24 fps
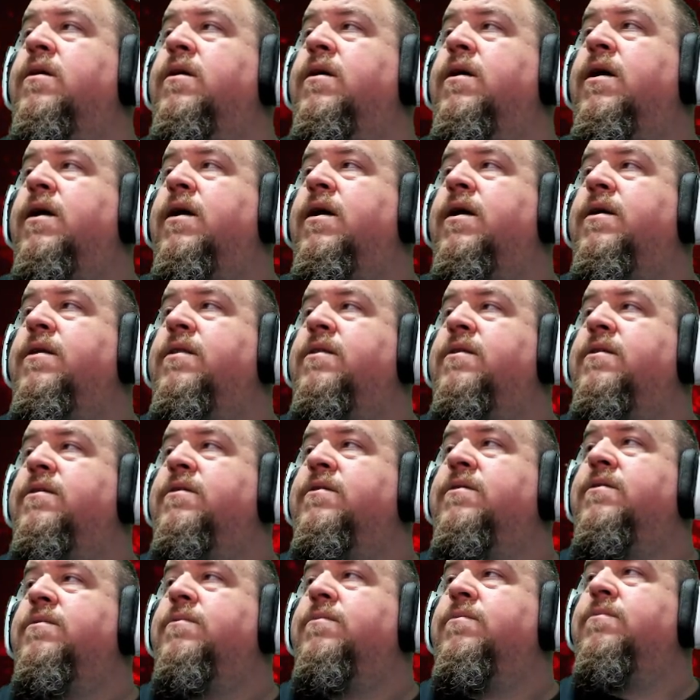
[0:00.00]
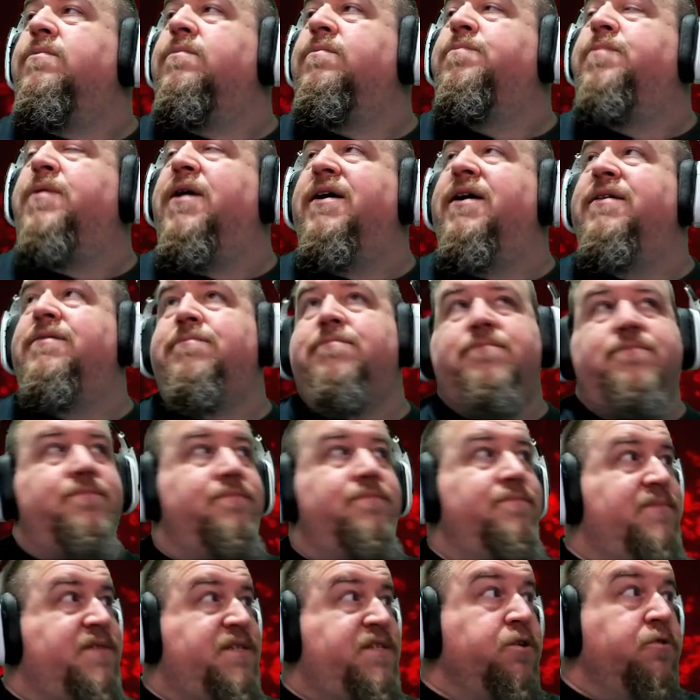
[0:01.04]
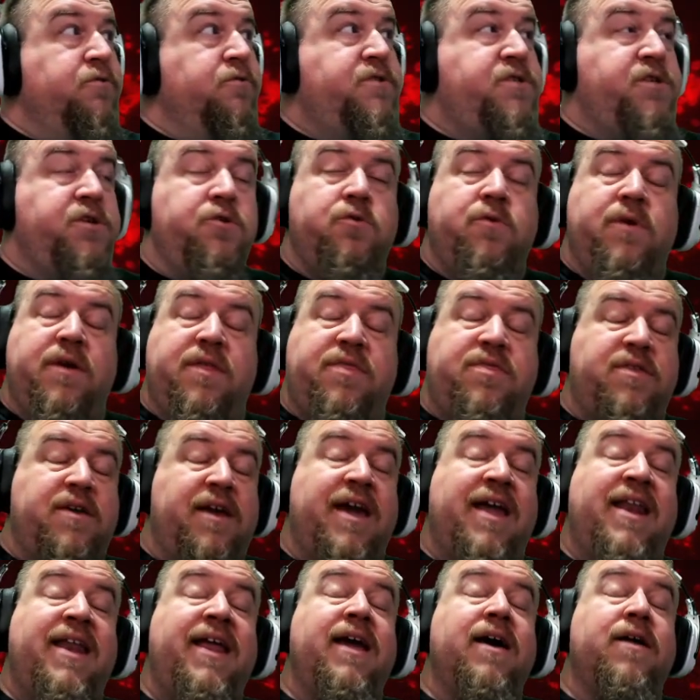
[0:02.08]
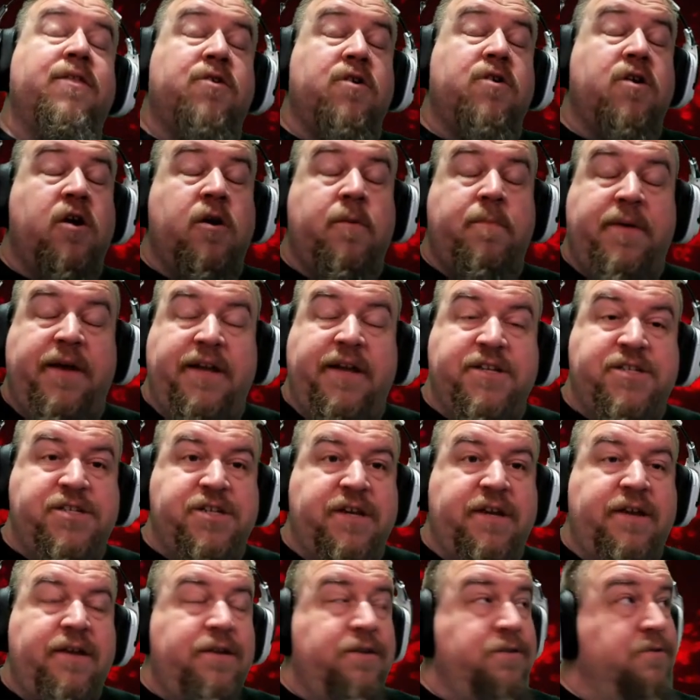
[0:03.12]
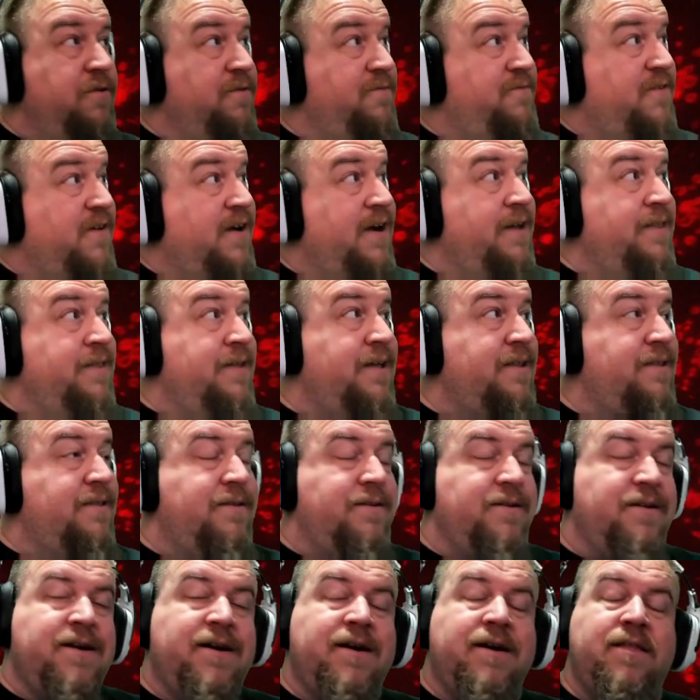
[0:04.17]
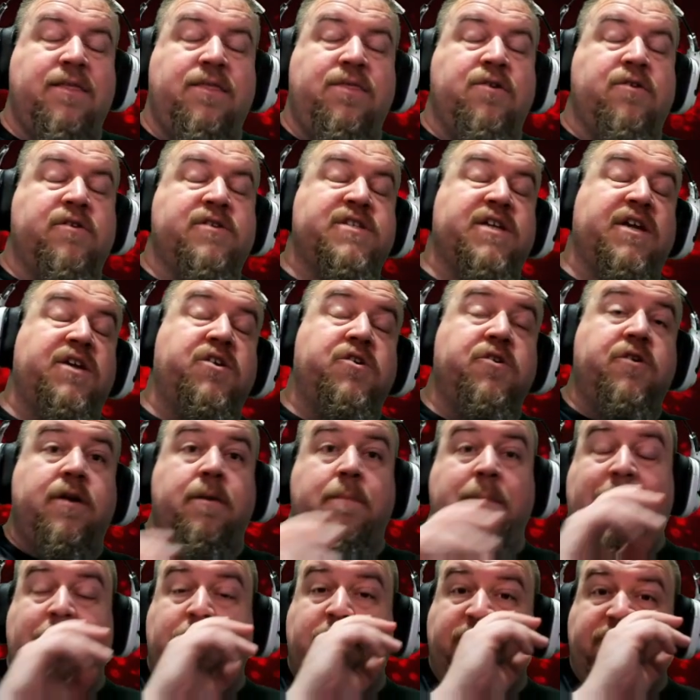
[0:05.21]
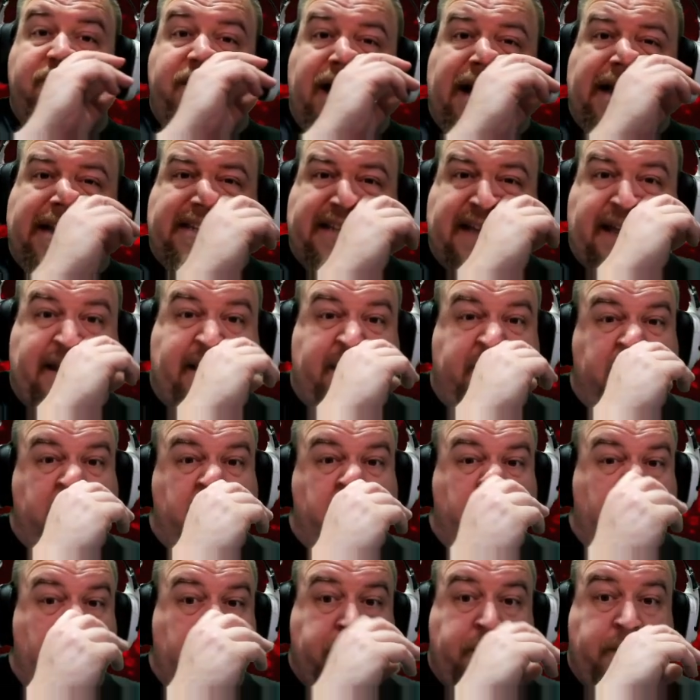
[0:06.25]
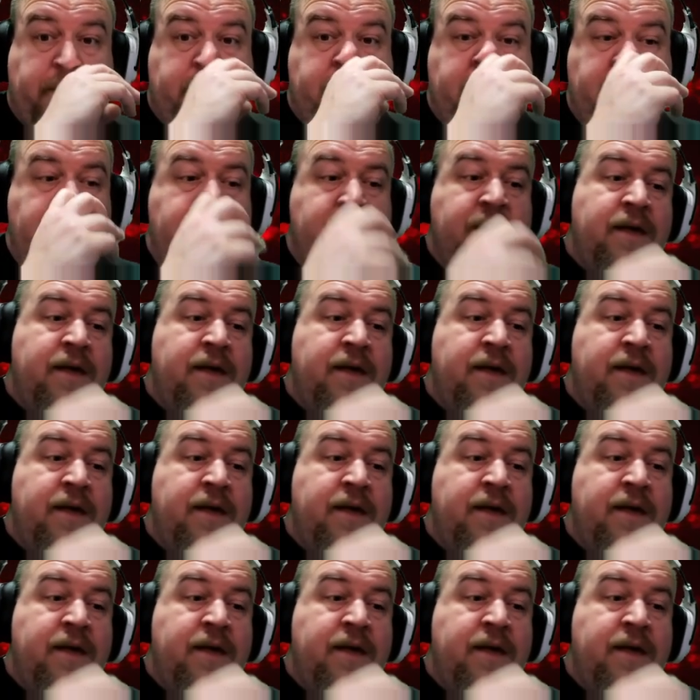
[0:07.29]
Uh, but so too with any other RPG, you'll find that uh, there's a good amount of content in the core book,